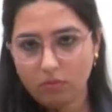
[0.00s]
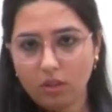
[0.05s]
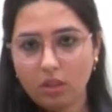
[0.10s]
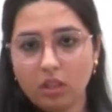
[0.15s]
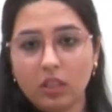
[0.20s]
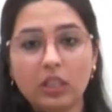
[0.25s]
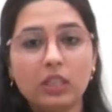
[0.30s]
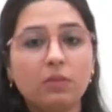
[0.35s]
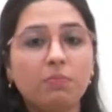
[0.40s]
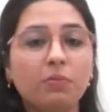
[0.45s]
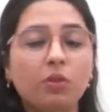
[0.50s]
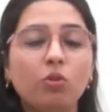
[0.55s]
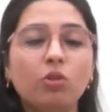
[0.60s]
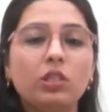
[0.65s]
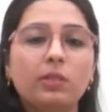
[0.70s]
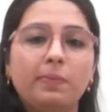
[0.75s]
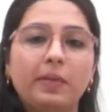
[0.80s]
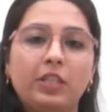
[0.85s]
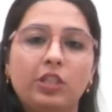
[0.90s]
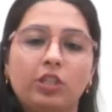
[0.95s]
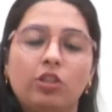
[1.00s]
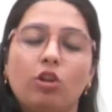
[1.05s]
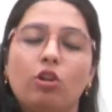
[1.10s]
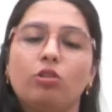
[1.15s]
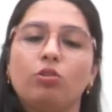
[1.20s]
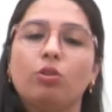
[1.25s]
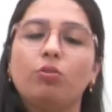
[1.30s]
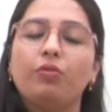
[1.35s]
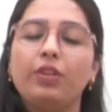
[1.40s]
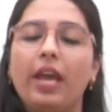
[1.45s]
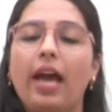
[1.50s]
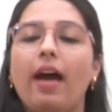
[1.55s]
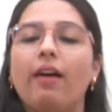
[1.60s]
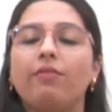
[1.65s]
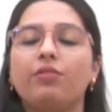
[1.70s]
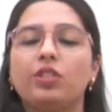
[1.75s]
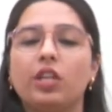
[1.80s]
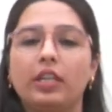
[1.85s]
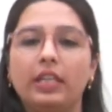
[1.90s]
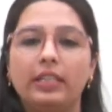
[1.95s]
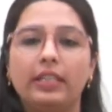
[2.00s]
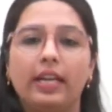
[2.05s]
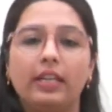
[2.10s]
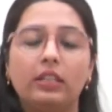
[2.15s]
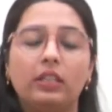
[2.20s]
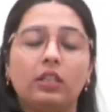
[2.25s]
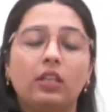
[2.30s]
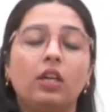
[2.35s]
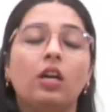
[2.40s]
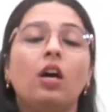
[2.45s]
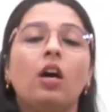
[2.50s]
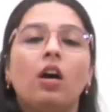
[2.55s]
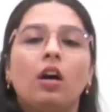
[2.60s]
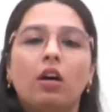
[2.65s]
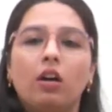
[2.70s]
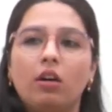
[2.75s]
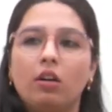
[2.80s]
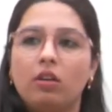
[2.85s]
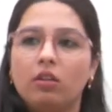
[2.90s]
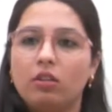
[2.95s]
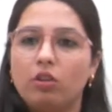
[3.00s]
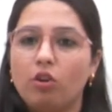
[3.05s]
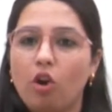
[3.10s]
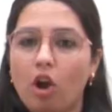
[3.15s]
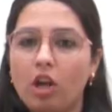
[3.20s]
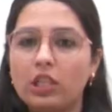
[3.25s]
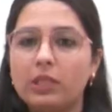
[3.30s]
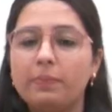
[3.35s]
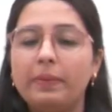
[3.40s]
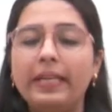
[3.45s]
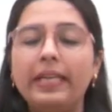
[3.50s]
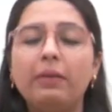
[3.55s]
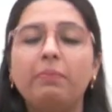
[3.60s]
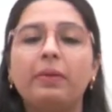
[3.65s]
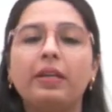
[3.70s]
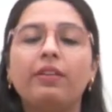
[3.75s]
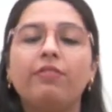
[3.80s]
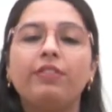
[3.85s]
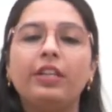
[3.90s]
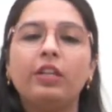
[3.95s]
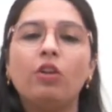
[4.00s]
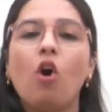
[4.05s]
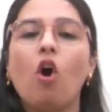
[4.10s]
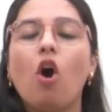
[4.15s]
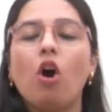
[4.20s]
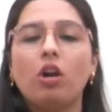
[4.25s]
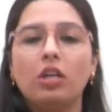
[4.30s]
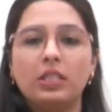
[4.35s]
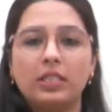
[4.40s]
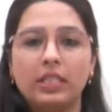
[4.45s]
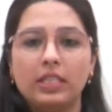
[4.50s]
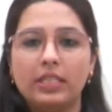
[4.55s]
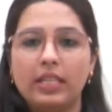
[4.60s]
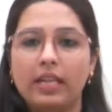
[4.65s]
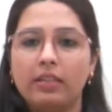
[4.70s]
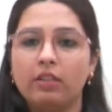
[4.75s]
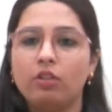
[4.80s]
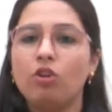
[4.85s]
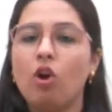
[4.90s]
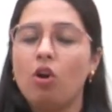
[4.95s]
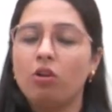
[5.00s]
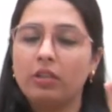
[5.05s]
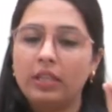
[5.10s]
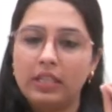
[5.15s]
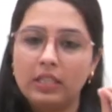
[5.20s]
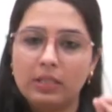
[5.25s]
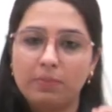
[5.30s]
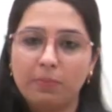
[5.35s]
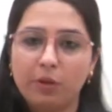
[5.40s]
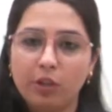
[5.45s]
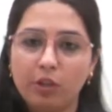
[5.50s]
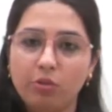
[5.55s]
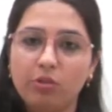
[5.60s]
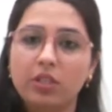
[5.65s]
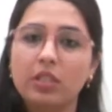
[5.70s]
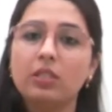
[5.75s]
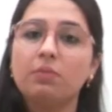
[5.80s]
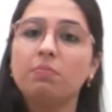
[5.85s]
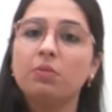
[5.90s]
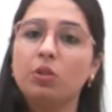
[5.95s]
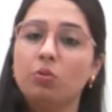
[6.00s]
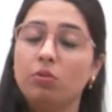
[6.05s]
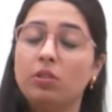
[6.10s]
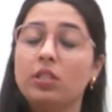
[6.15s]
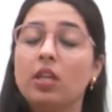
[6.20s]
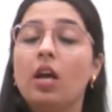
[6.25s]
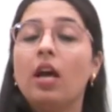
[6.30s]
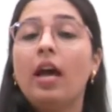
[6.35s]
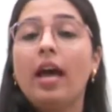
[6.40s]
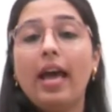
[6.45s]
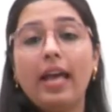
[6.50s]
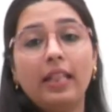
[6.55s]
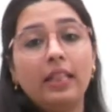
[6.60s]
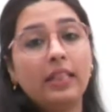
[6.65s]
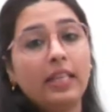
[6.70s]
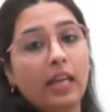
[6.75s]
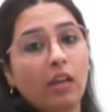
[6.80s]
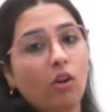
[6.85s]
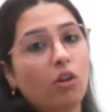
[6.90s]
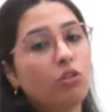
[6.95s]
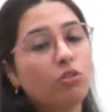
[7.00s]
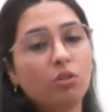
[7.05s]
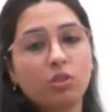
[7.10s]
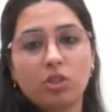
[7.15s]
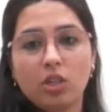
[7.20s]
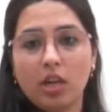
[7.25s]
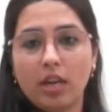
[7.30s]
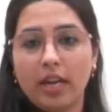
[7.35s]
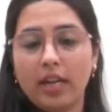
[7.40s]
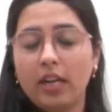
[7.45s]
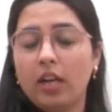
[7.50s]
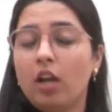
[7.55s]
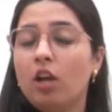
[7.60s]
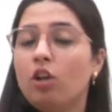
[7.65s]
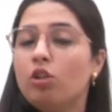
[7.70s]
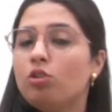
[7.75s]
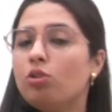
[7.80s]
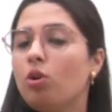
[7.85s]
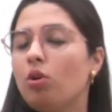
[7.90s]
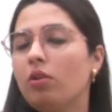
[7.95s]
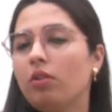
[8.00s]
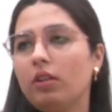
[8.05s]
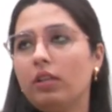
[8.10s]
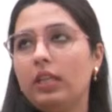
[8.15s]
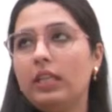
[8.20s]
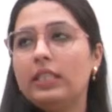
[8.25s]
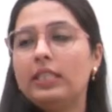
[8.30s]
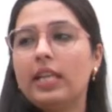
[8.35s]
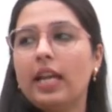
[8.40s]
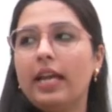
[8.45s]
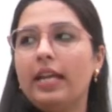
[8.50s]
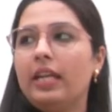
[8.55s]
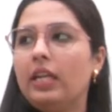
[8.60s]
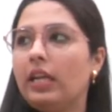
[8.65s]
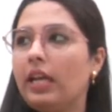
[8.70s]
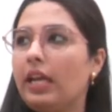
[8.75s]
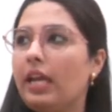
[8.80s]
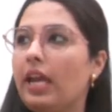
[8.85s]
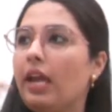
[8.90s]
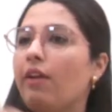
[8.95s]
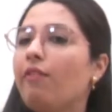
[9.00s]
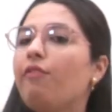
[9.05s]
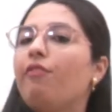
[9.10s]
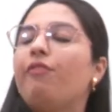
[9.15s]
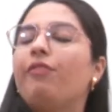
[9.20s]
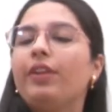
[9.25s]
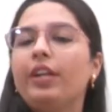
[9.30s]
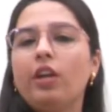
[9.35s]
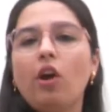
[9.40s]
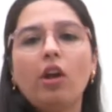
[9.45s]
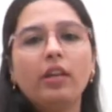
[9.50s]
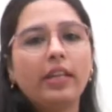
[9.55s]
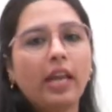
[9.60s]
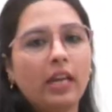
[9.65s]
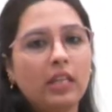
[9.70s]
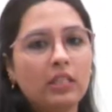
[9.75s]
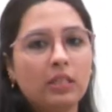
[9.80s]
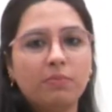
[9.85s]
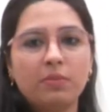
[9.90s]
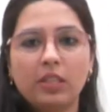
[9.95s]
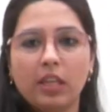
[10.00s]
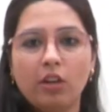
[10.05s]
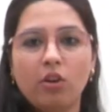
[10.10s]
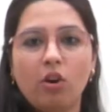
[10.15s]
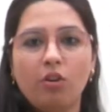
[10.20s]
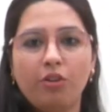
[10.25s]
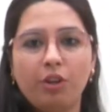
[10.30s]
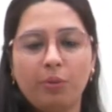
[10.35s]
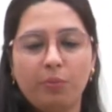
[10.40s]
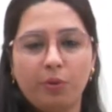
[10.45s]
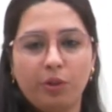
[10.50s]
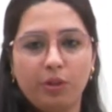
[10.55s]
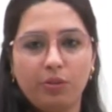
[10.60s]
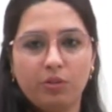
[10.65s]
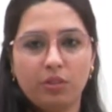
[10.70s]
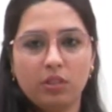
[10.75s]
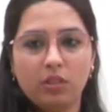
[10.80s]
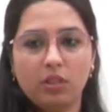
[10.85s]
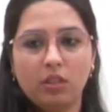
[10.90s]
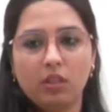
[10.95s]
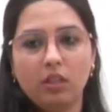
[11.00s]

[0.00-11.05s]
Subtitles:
this mule species also, we have studied that the crossbreed between horses and the donkeys produces mules, and they are also sterile. So it's like every organisms cannot reproduce.